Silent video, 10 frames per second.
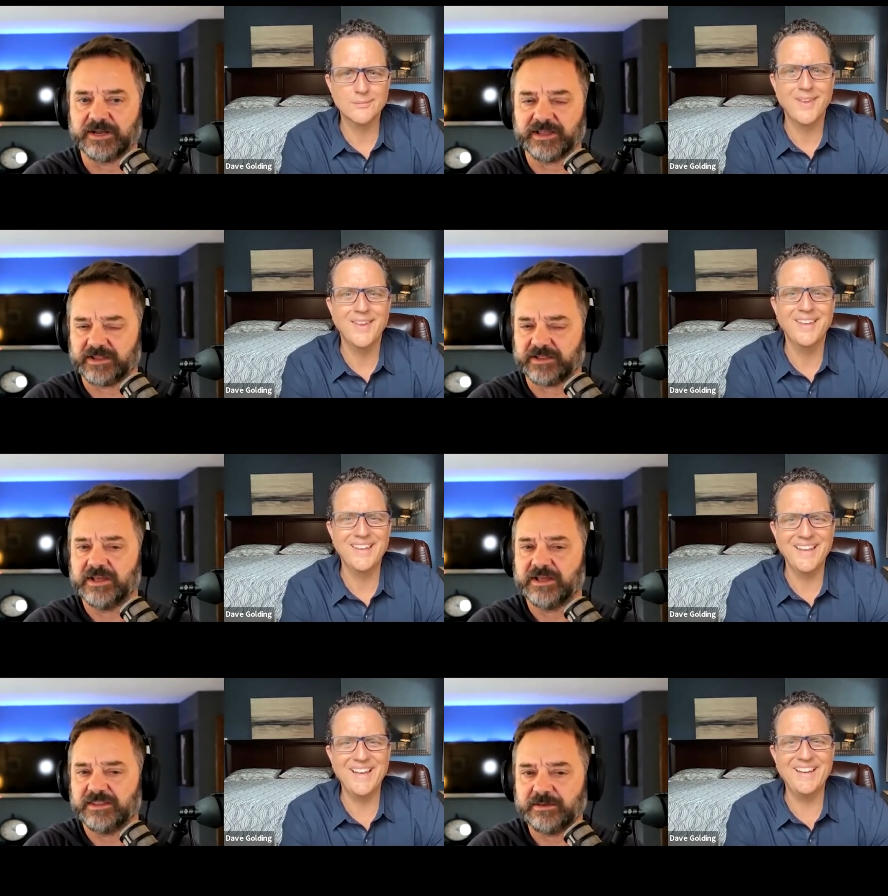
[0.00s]
Speaker 1: Like
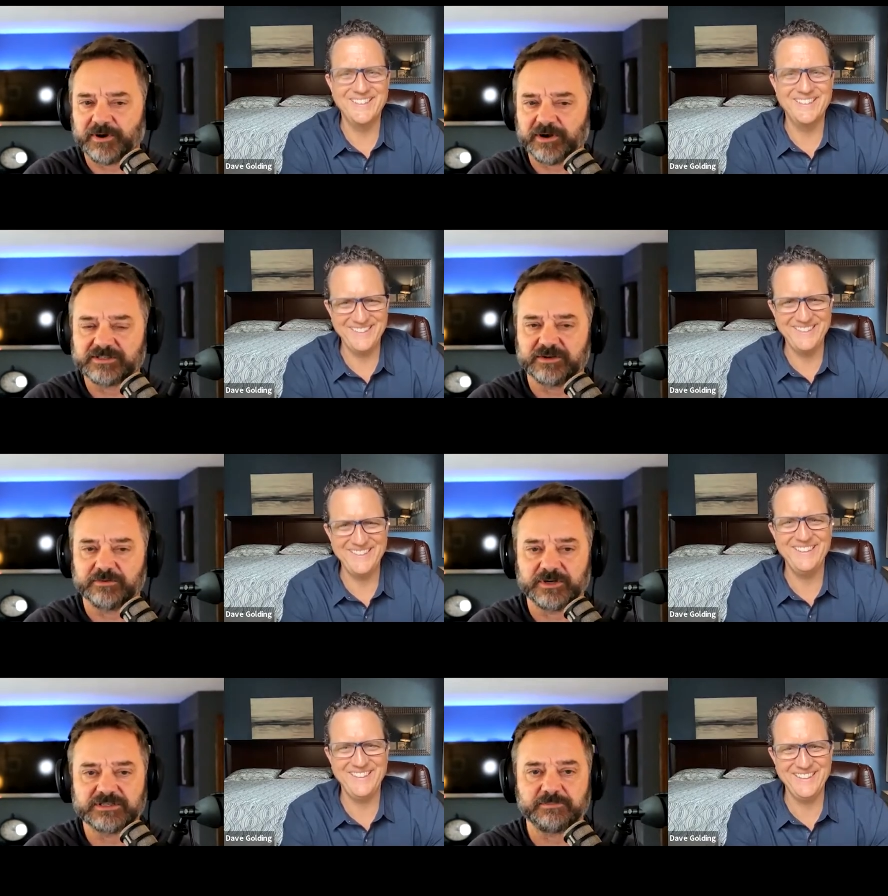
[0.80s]
theme yeah. parks and
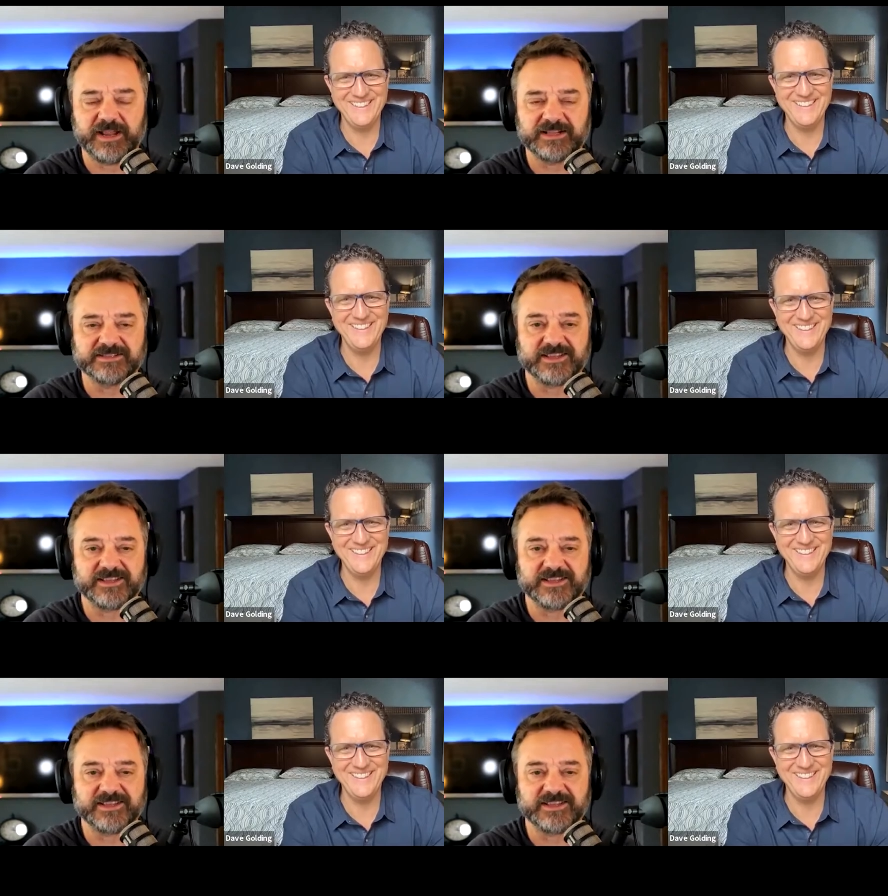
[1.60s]
wristbands